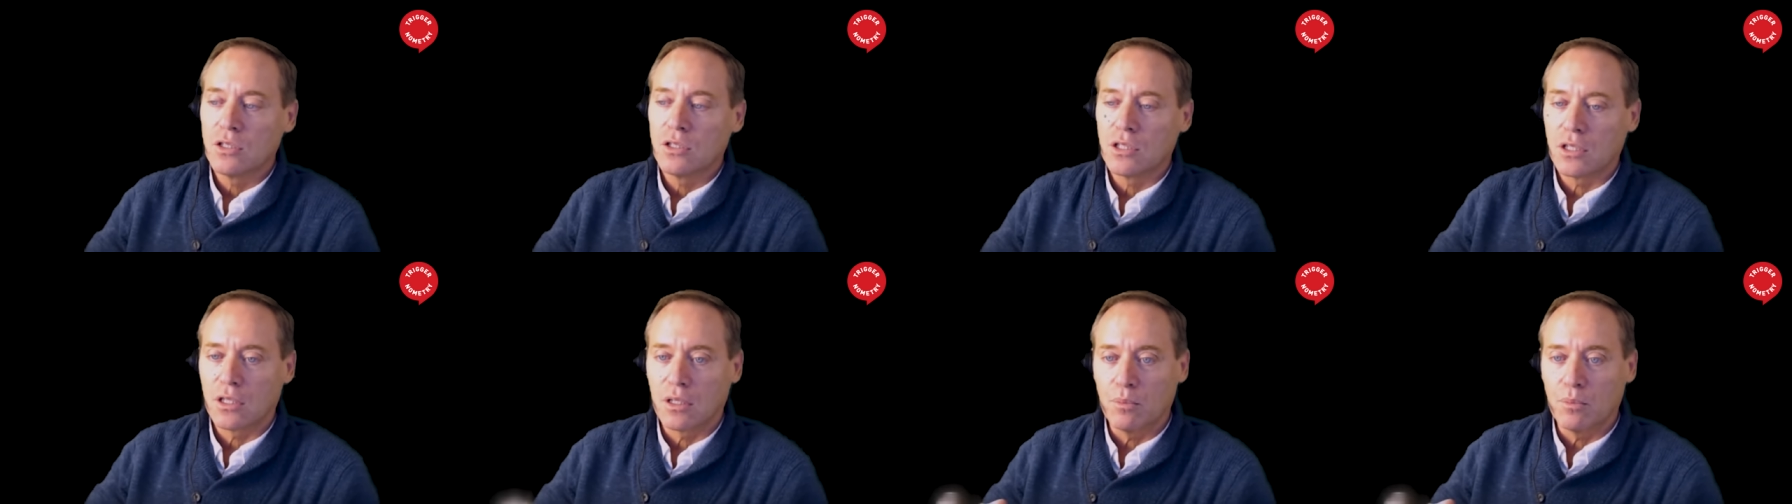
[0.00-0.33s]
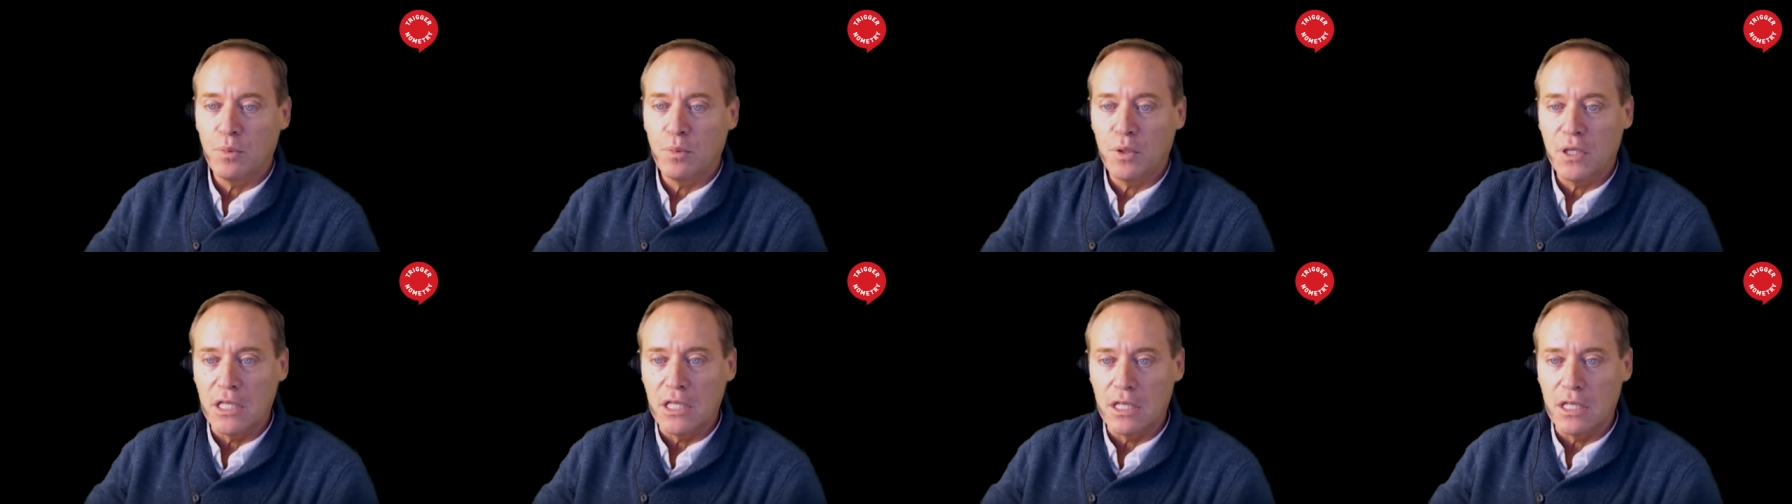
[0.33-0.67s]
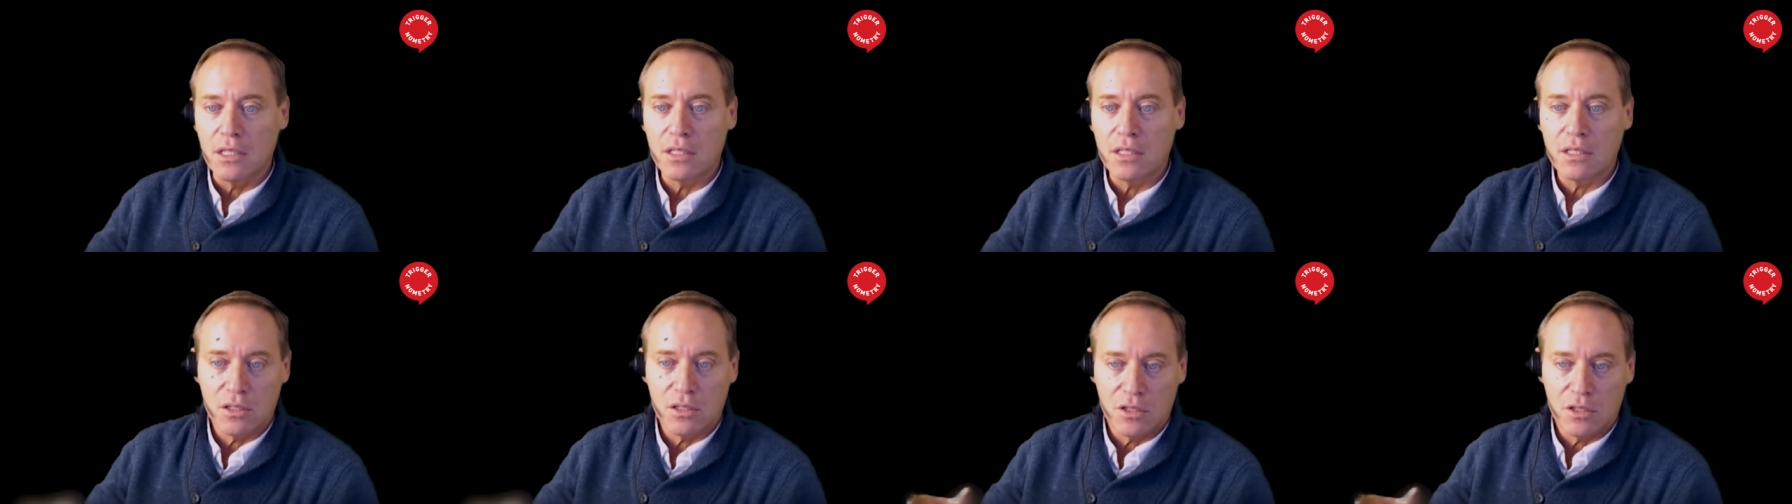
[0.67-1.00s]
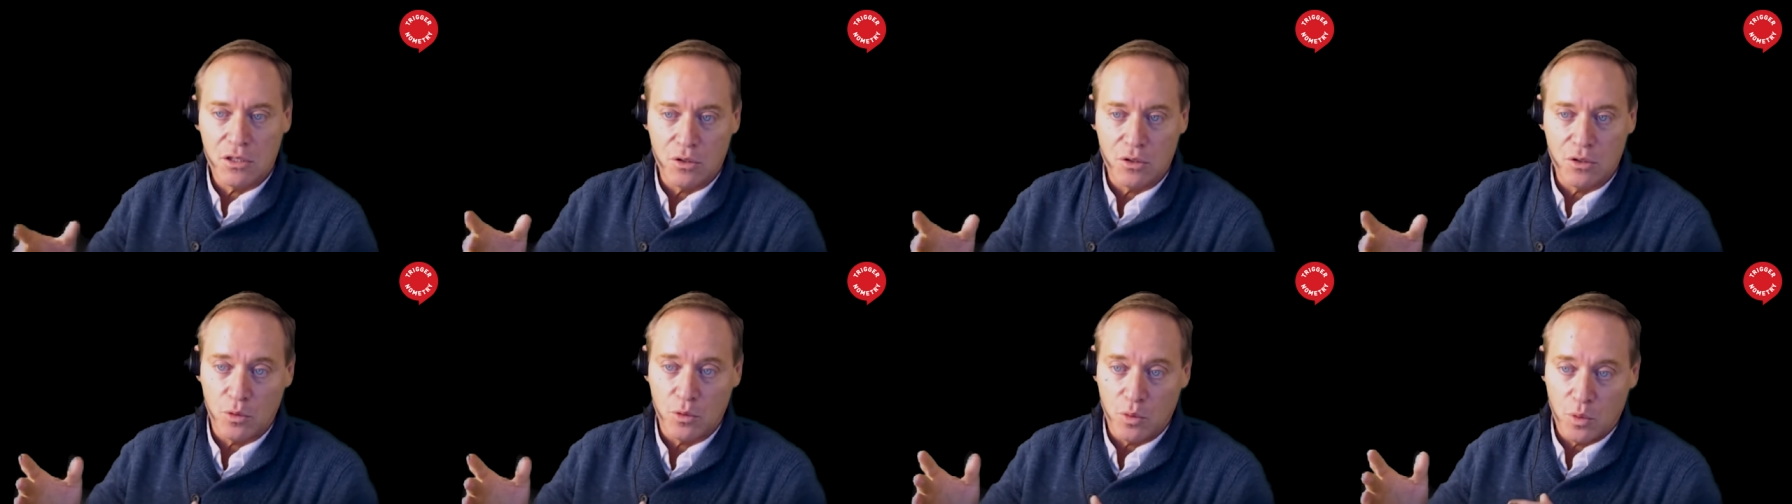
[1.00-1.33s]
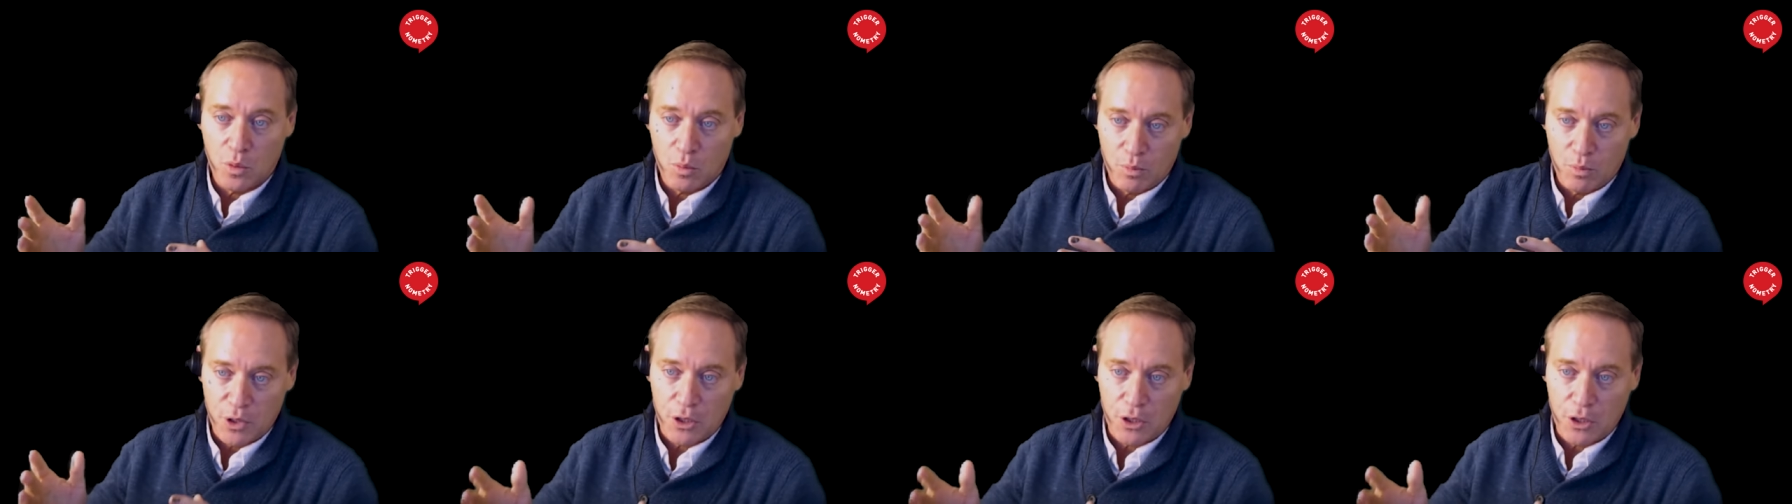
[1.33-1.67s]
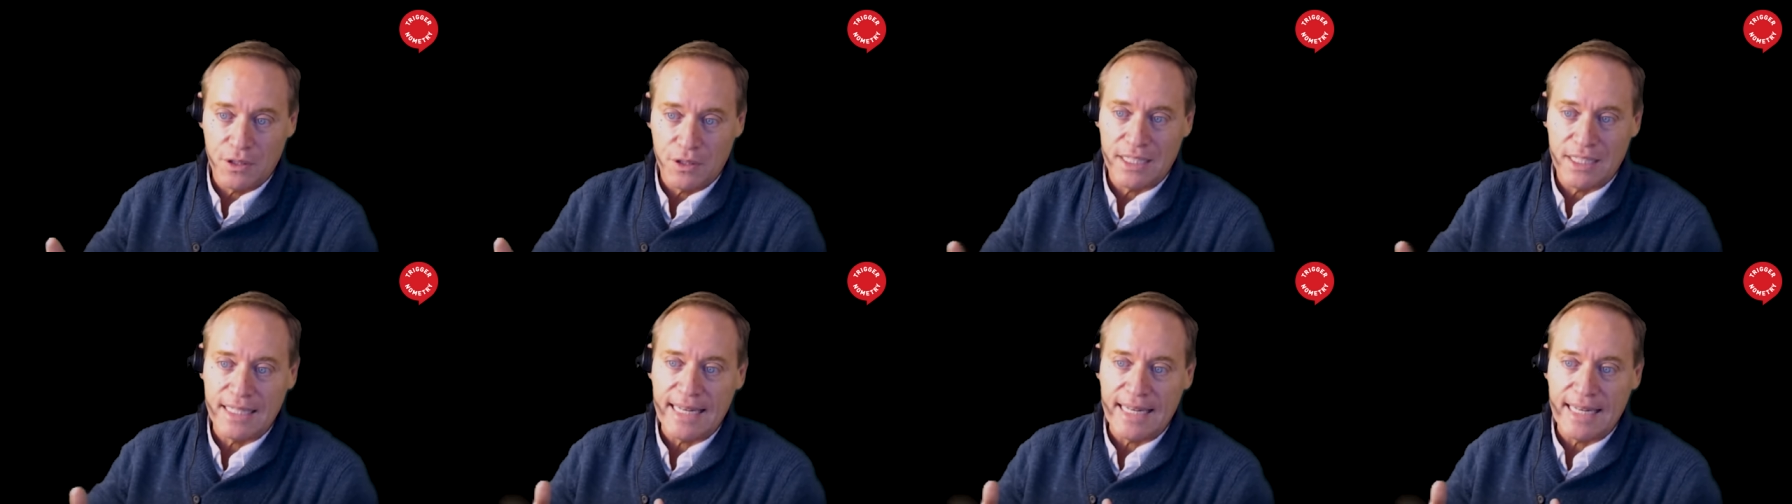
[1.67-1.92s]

to compete to build